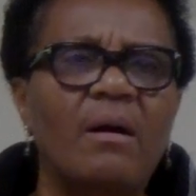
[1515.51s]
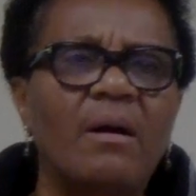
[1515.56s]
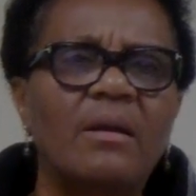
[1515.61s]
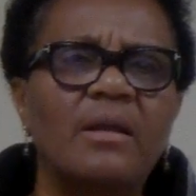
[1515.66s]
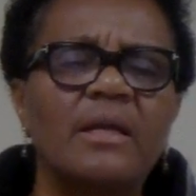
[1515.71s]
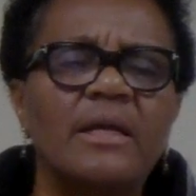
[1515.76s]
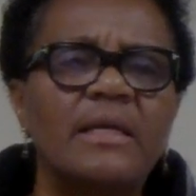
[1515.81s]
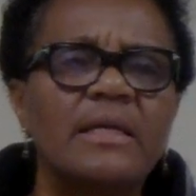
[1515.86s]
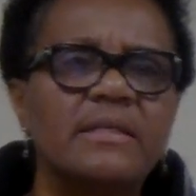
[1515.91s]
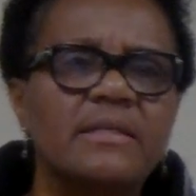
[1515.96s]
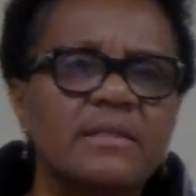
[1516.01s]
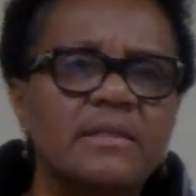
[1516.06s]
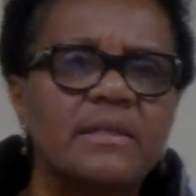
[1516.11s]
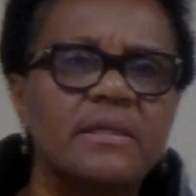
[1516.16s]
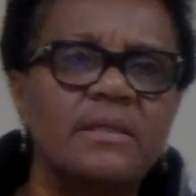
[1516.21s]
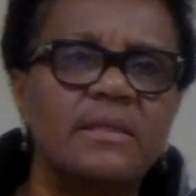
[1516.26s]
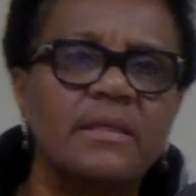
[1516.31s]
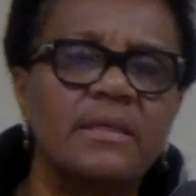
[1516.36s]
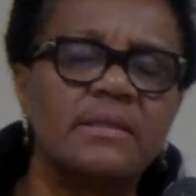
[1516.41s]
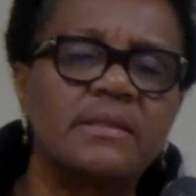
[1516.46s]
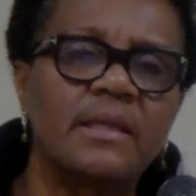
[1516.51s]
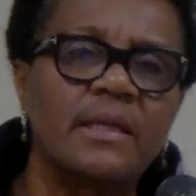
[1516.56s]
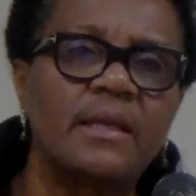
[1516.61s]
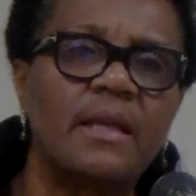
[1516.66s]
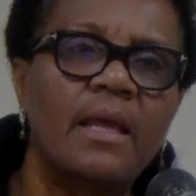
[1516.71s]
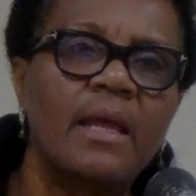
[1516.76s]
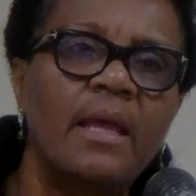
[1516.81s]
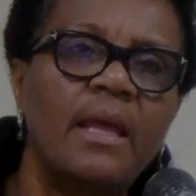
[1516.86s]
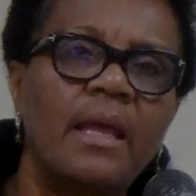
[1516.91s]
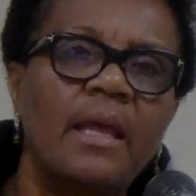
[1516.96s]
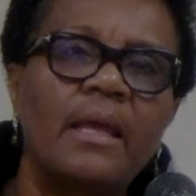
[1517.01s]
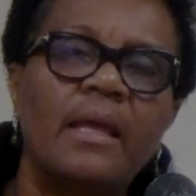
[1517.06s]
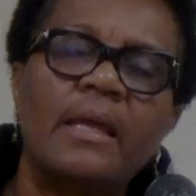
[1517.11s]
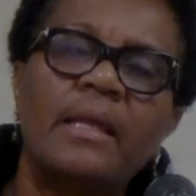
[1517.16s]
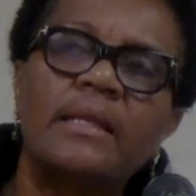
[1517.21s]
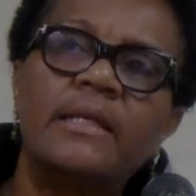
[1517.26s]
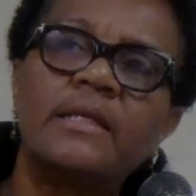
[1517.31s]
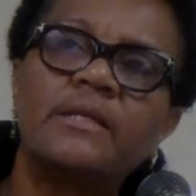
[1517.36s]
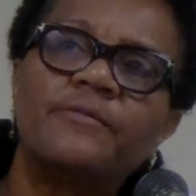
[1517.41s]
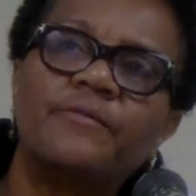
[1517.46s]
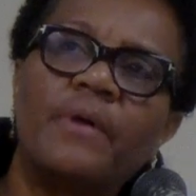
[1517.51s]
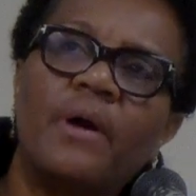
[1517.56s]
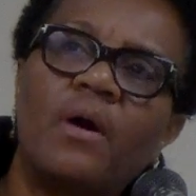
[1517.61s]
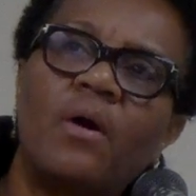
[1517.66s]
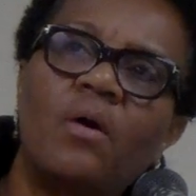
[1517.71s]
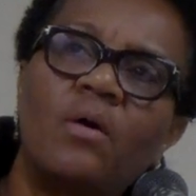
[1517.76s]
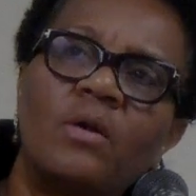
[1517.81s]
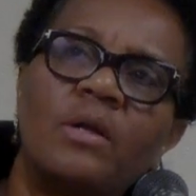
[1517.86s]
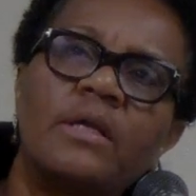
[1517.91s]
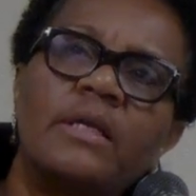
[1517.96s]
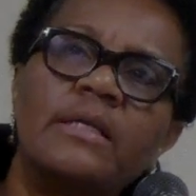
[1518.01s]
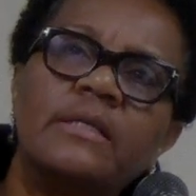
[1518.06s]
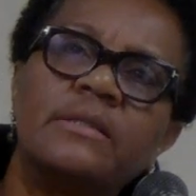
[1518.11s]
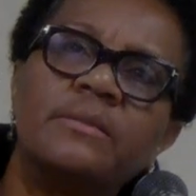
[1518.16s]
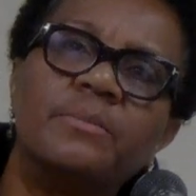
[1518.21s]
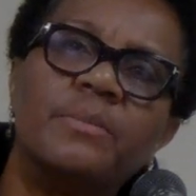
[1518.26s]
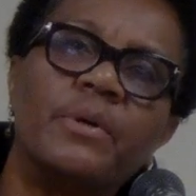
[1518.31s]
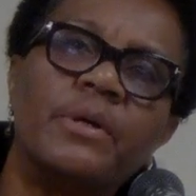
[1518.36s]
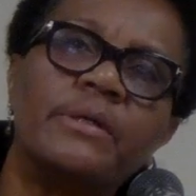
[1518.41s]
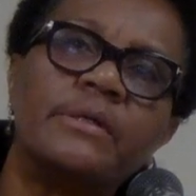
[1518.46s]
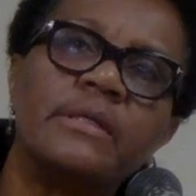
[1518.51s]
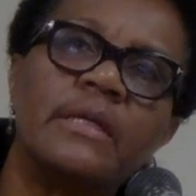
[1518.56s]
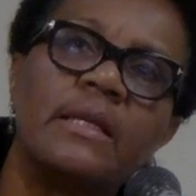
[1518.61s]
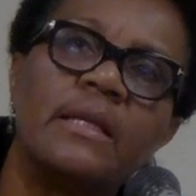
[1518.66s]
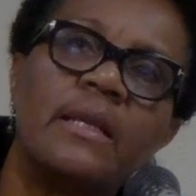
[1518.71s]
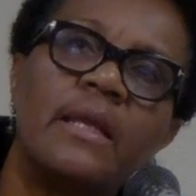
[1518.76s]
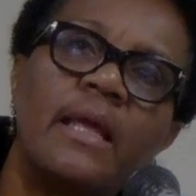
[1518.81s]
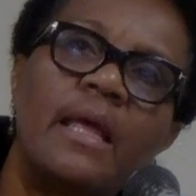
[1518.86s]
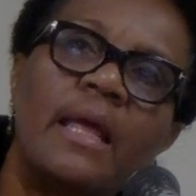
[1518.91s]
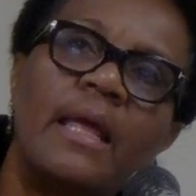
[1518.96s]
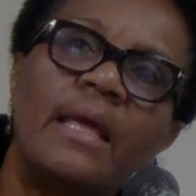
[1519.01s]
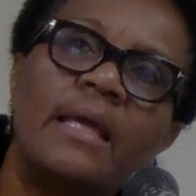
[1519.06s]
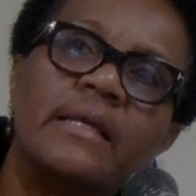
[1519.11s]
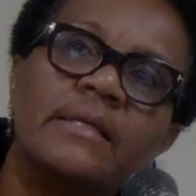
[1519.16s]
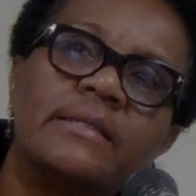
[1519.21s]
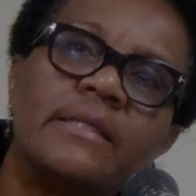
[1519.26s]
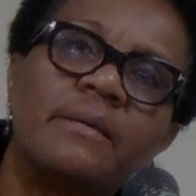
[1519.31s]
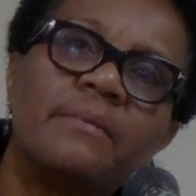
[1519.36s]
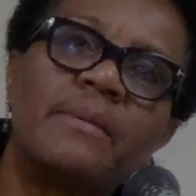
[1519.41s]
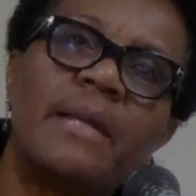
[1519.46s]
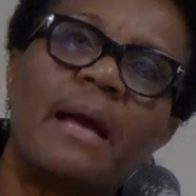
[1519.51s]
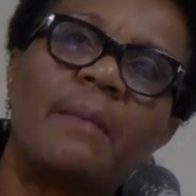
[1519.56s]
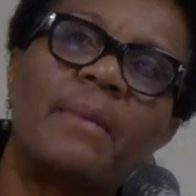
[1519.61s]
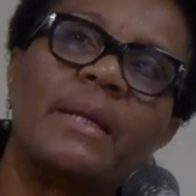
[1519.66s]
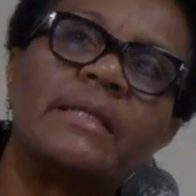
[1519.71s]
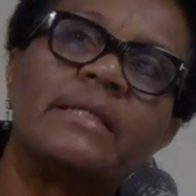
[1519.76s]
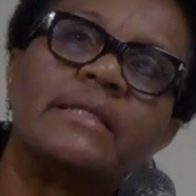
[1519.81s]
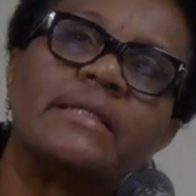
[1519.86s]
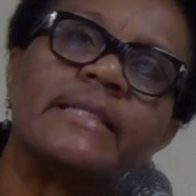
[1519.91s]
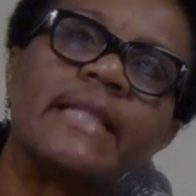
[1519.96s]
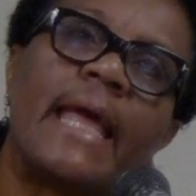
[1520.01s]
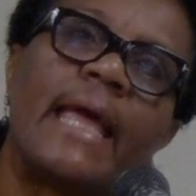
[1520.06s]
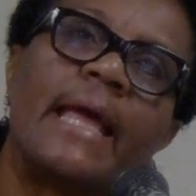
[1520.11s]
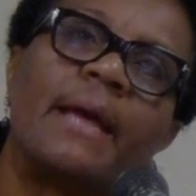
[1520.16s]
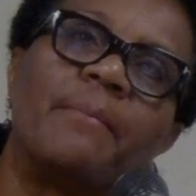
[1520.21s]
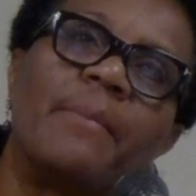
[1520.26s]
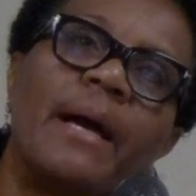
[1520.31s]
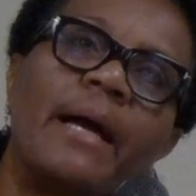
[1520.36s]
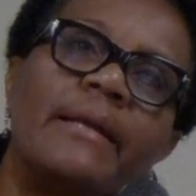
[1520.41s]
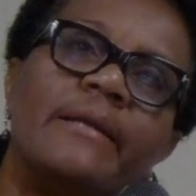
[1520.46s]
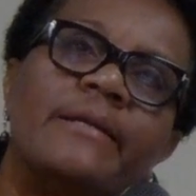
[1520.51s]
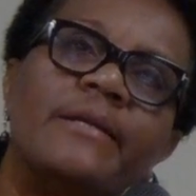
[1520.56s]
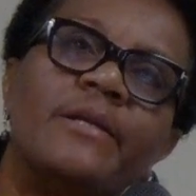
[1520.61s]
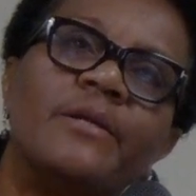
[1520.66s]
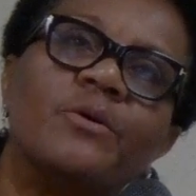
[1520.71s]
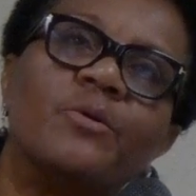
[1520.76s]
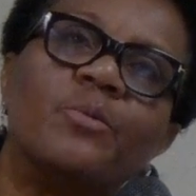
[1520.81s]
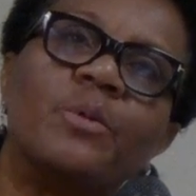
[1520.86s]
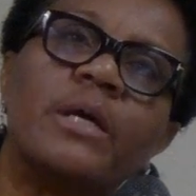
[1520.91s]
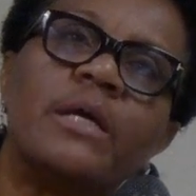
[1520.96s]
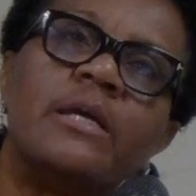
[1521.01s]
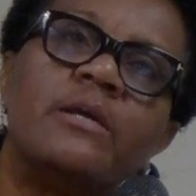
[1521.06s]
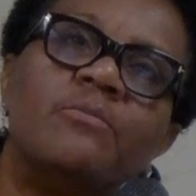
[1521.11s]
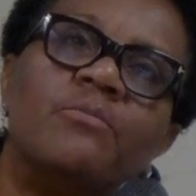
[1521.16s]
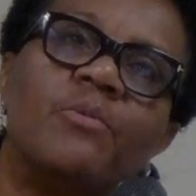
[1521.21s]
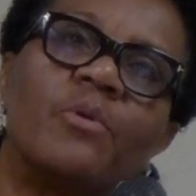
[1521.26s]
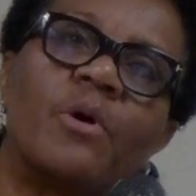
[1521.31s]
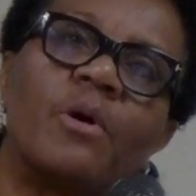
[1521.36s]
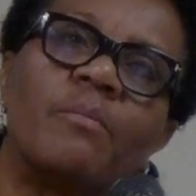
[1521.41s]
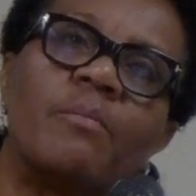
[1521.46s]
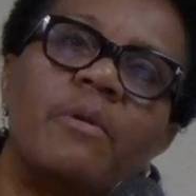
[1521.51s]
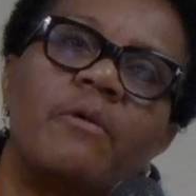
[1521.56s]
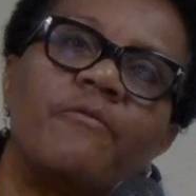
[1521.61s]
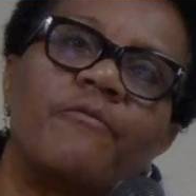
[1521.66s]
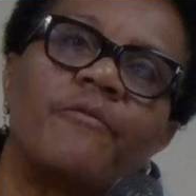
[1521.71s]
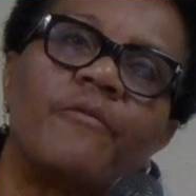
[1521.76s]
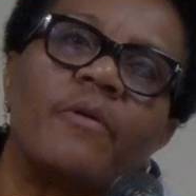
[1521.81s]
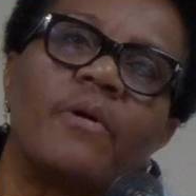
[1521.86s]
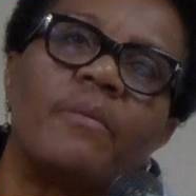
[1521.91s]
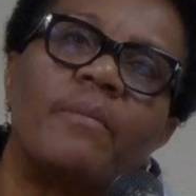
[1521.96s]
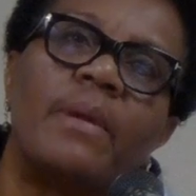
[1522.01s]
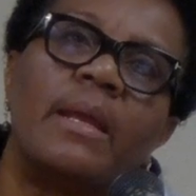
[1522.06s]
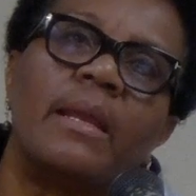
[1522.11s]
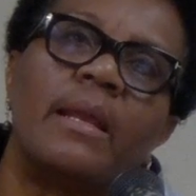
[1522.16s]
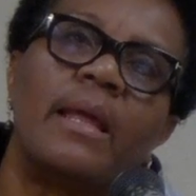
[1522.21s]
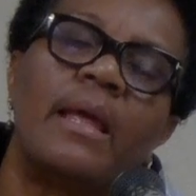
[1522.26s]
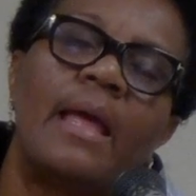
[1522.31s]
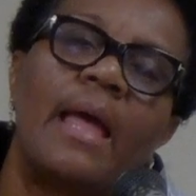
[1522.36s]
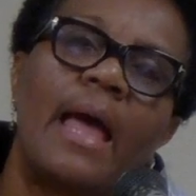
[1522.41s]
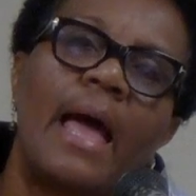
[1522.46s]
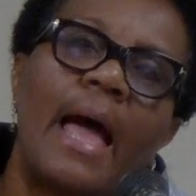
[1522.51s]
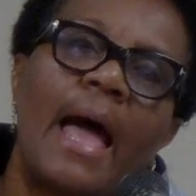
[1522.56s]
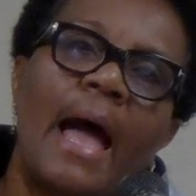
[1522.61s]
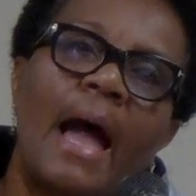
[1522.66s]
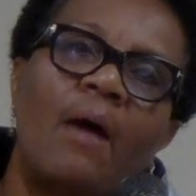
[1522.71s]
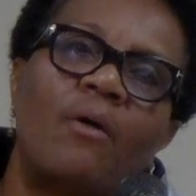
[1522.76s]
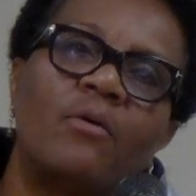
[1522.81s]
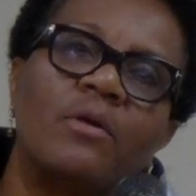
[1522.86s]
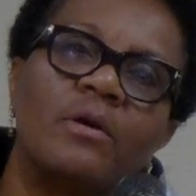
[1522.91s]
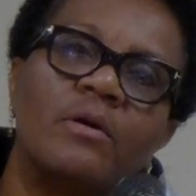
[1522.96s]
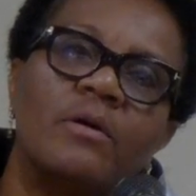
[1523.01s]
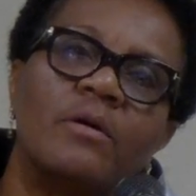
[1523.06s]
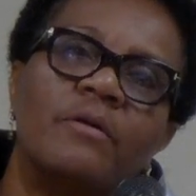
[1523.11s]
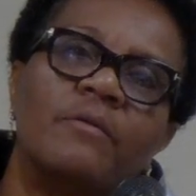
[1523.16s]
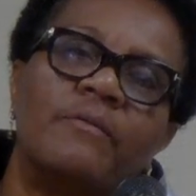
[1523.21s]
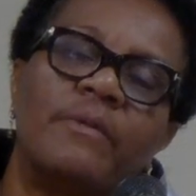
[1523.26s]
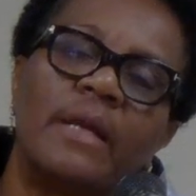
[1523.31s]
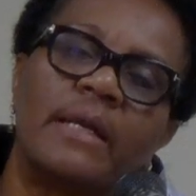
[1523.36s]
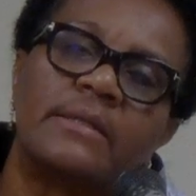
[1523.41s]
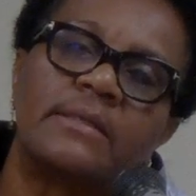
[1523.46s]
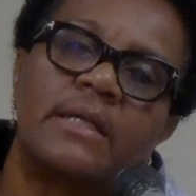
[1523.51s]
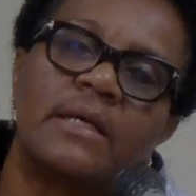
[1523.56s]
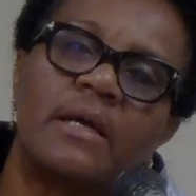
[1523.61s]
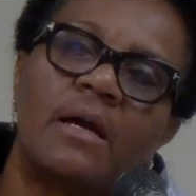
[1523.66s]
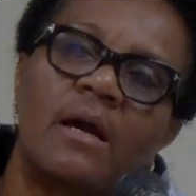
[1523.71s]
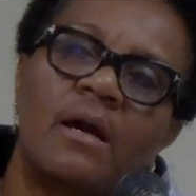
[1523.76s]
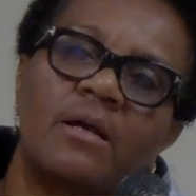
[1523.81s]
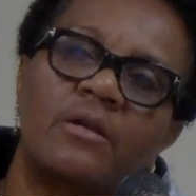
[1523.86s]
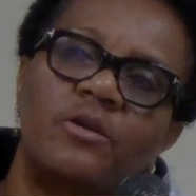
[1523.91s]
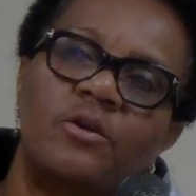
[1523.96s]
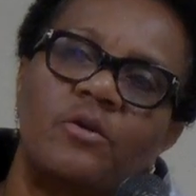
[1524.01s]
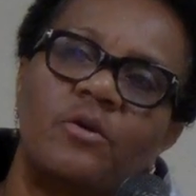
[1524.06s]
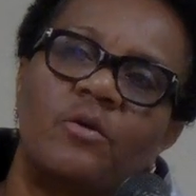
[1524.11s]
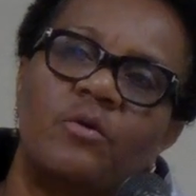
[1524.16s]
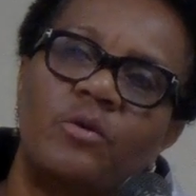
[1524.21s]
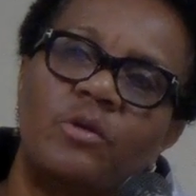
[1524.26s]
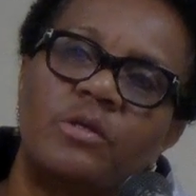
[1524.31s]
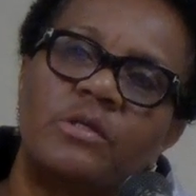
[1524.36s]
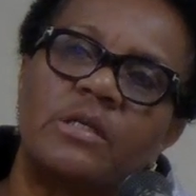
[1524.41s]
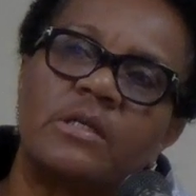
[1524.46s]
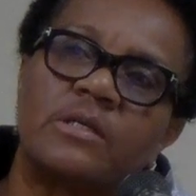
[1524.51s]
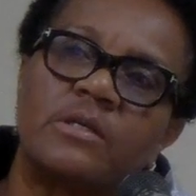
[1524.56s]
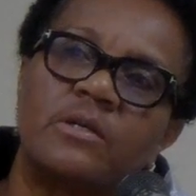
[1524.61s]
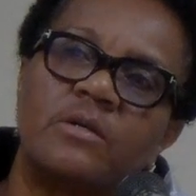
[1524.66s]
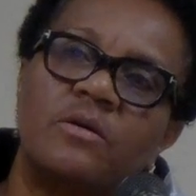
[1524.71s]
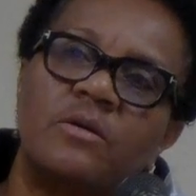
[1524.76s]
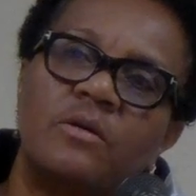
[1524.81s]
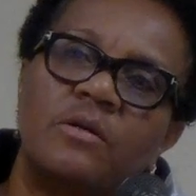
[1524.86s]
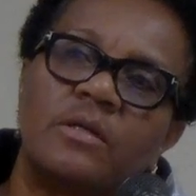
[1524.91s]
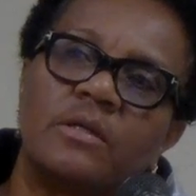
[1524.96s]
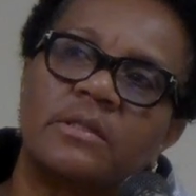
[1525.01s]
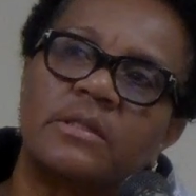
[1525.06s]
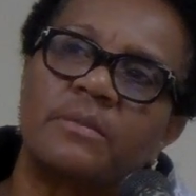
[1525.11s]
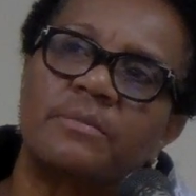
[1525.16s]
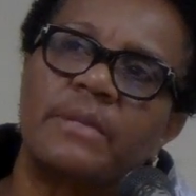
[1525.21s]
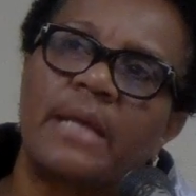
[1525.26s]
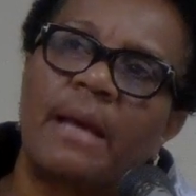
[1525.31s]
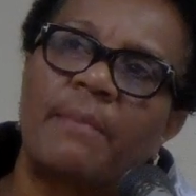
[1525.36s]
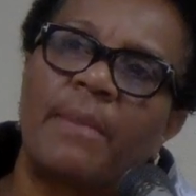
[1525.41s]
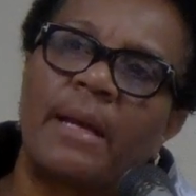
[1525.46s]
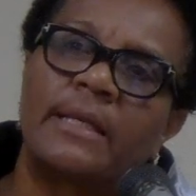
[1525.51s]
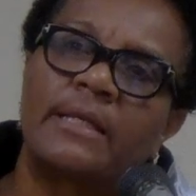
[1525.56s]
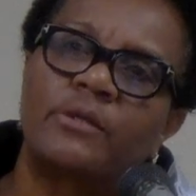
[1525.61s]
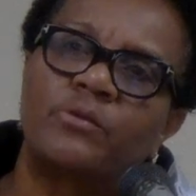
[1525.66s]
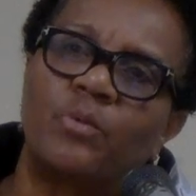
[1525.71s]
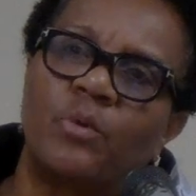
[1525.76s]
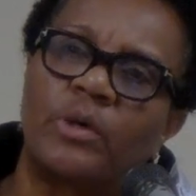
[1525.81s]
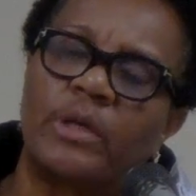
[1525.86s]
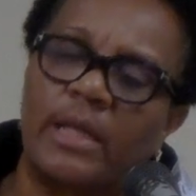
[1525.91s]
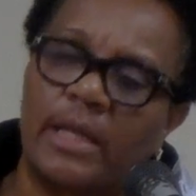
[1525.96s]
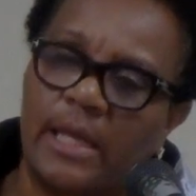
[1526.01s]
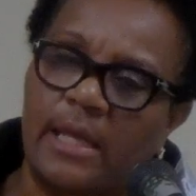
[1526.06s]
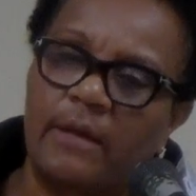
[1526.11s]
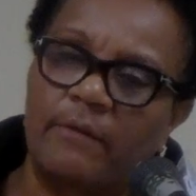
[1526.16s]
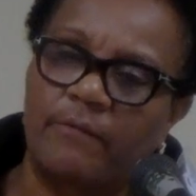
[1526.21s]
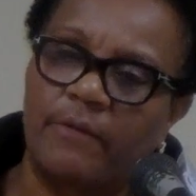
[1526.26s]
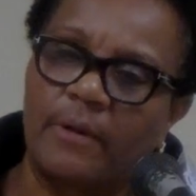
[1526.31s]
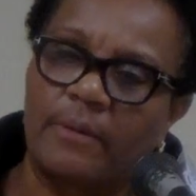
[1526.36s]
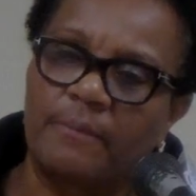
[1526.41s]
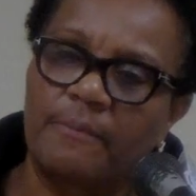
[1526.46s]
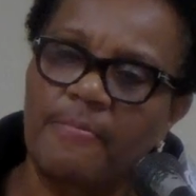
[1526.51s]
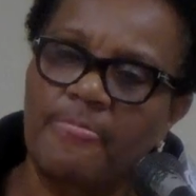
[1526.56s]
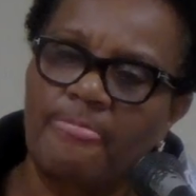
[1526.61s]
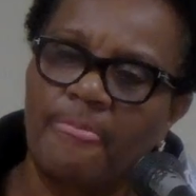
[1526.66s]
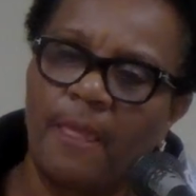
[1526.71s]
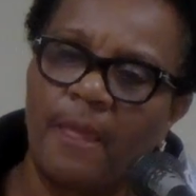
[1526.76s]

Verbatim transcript: all of His goodness and, Praise and just for all of His mercy. Amen. And sometimes I just think about, you know, where He brought me from and out of. And I say, God, you know, you're just good. Because sometimes I just wanted to give up.